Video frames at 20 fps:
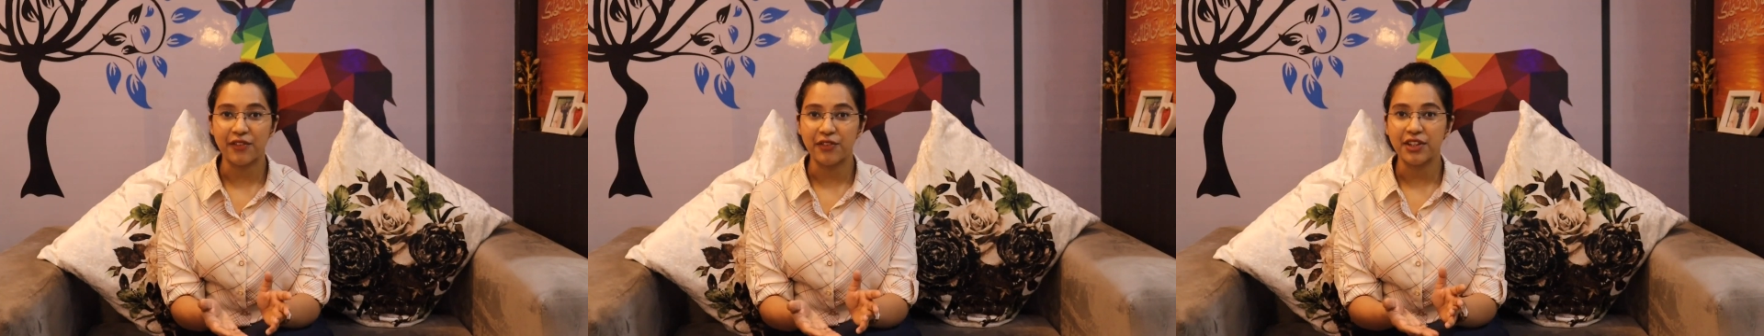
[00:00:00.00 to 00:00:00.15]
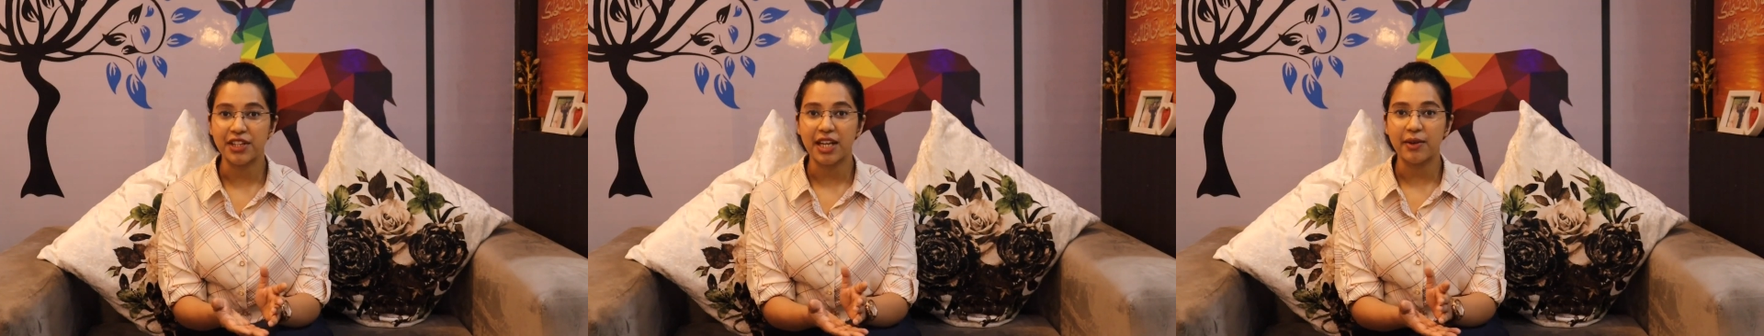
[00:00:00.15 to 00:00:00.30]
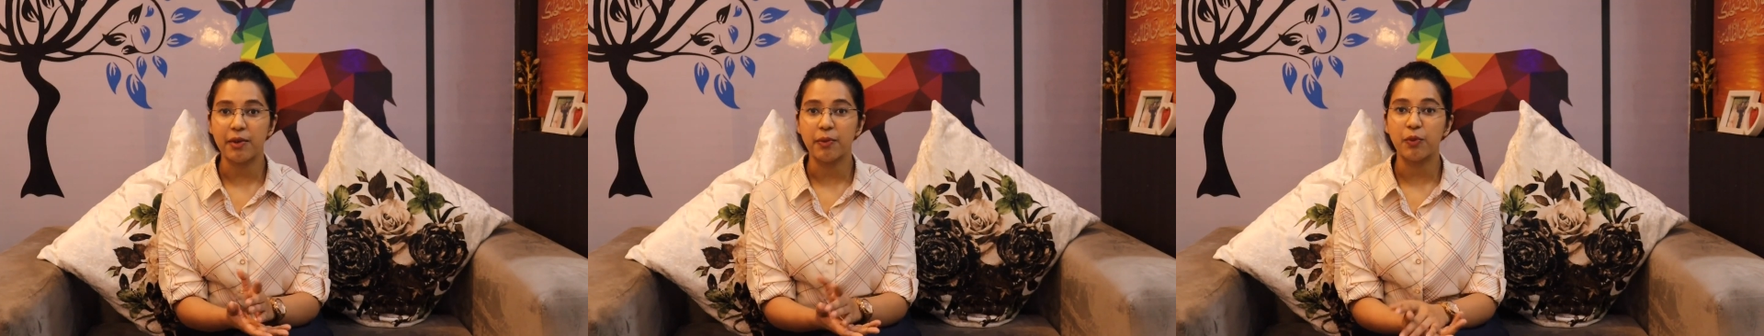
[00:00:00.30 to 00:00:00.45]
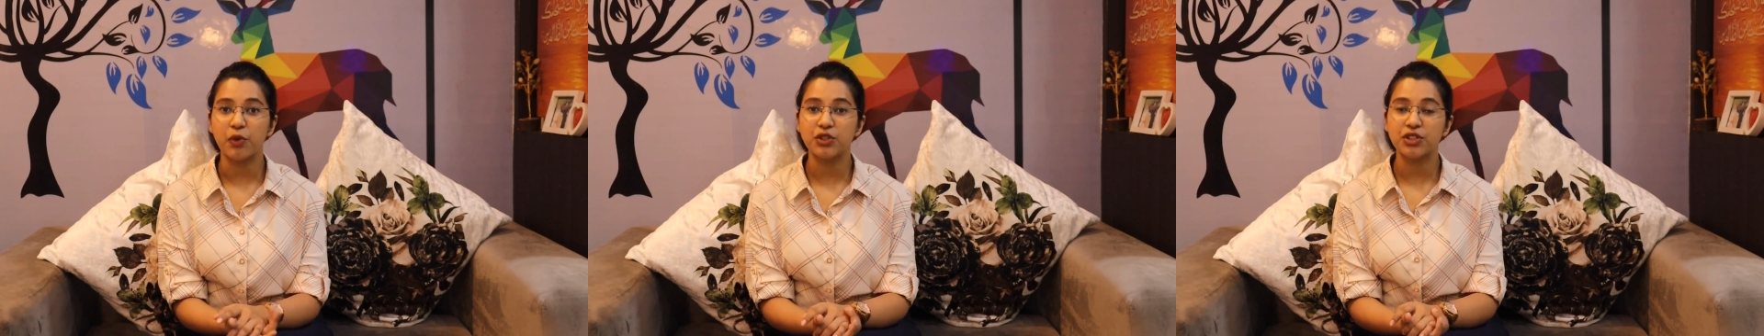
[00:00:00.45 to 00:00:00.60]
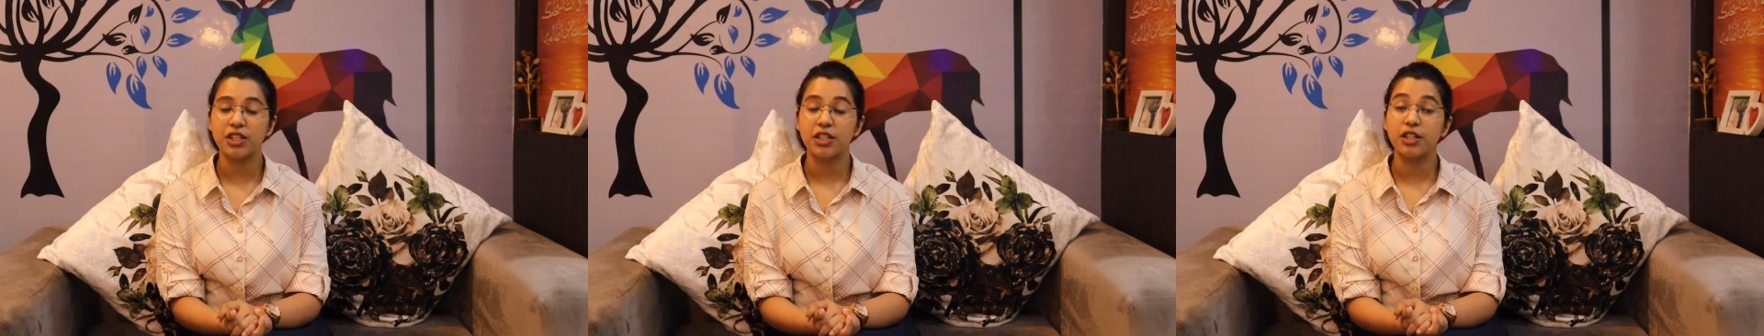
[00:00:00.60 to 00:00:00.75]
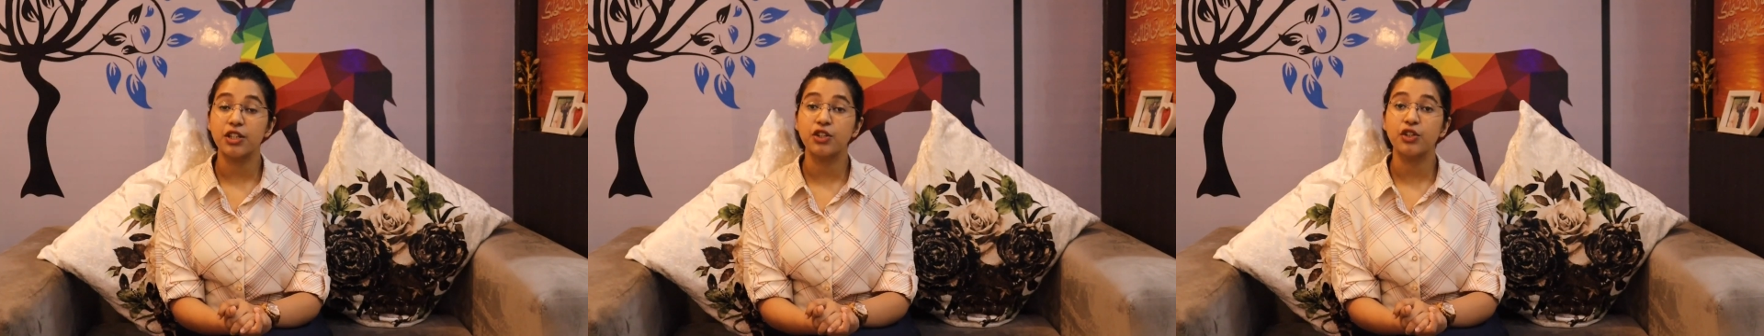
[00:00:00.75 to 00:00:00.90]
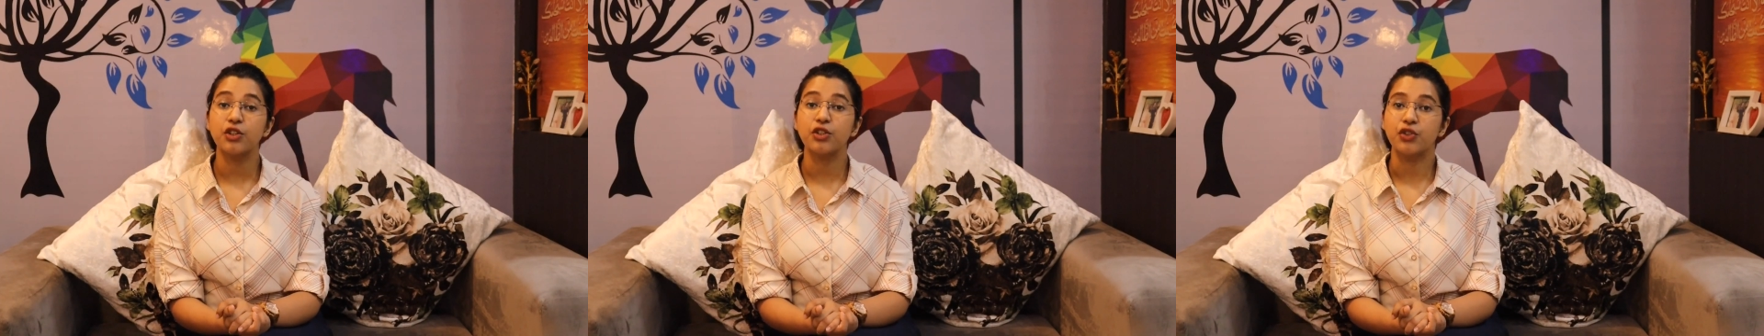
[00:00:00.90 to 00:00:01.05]
every time I post a
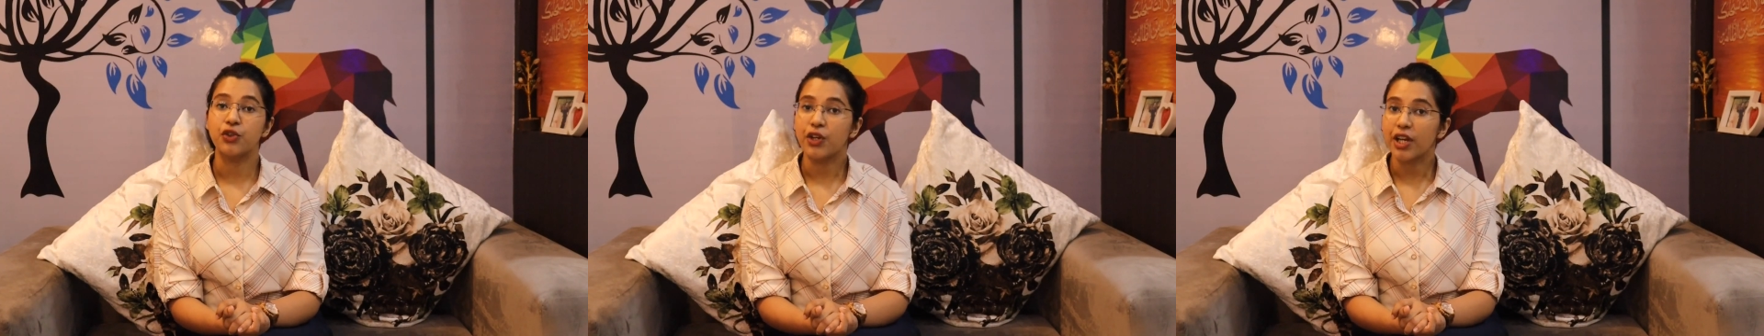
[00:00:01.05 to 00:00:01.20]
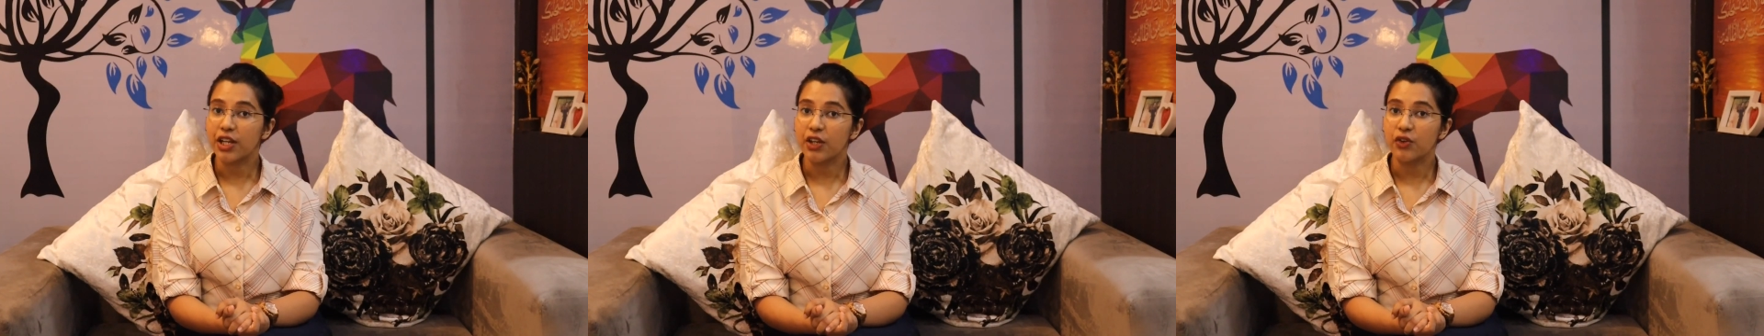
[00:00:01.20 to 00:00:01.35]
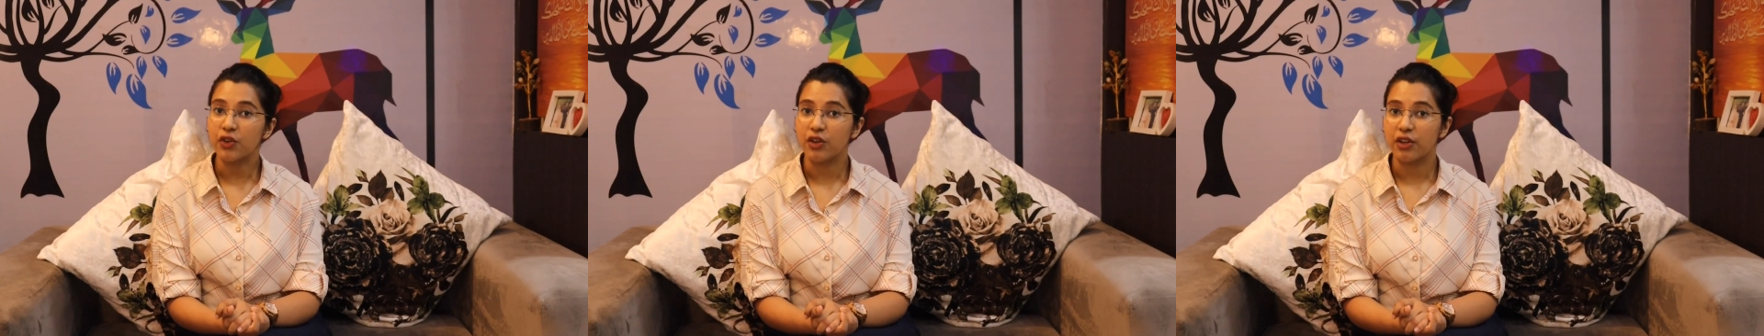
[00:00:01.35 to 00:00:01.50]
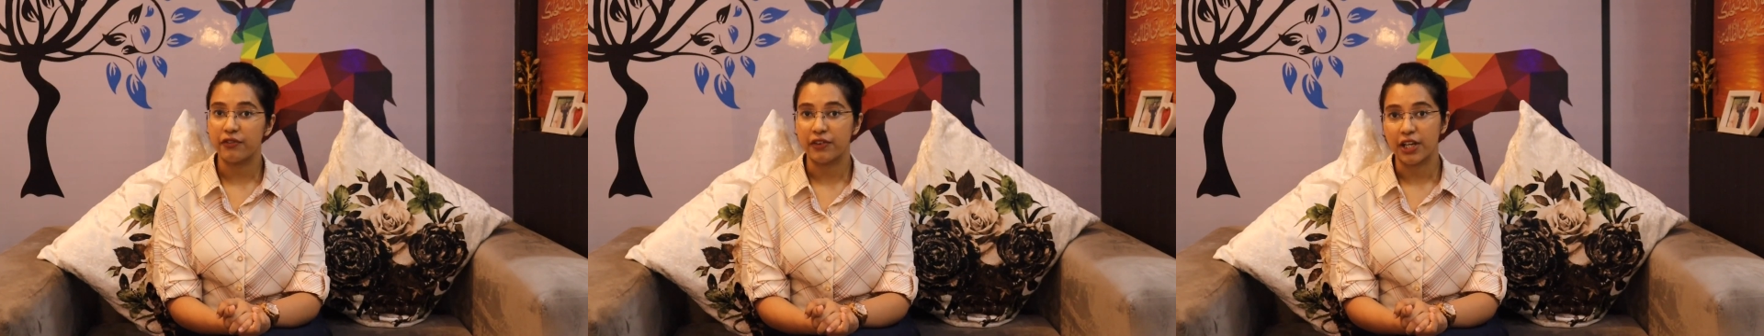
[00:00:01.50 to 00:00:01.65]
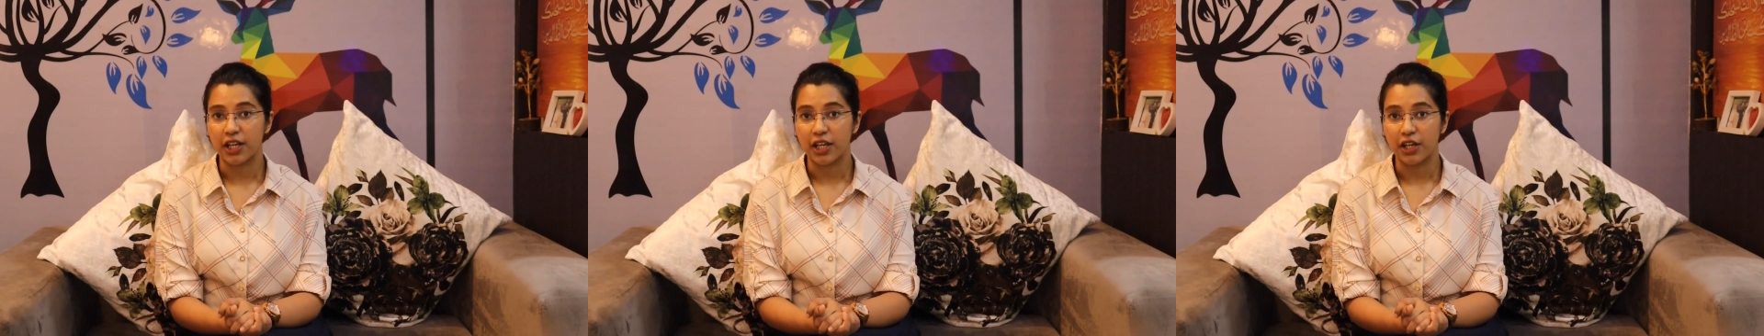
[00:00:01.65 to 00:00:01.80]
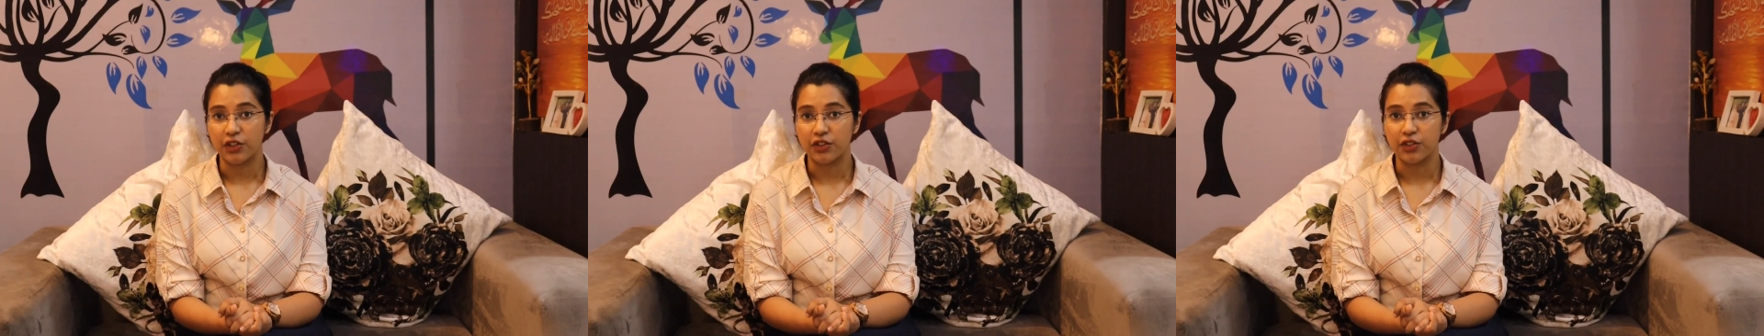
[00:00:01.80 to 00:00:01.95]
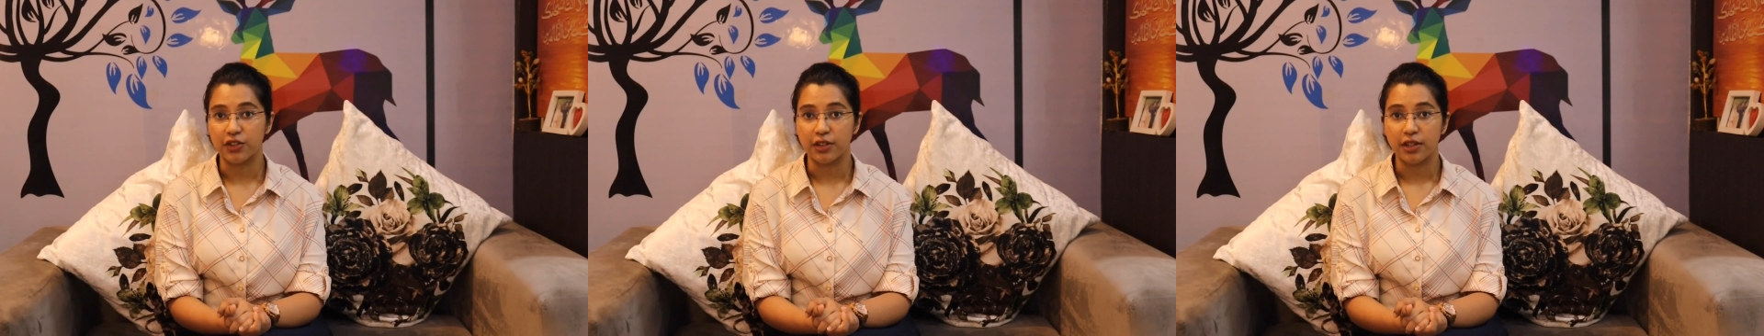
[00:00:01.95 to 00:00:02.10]
video, you get a
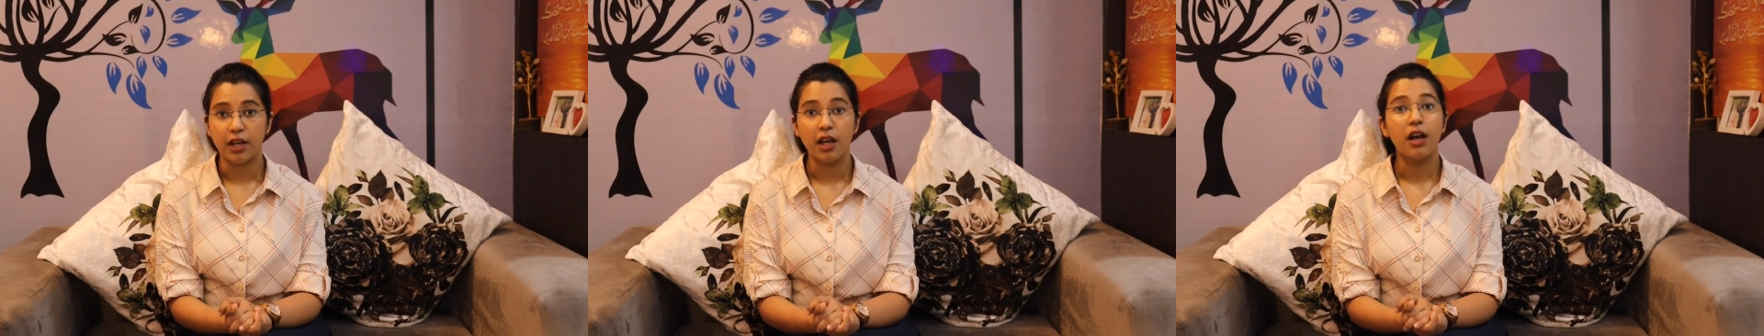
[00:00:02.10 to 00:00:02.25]
notification.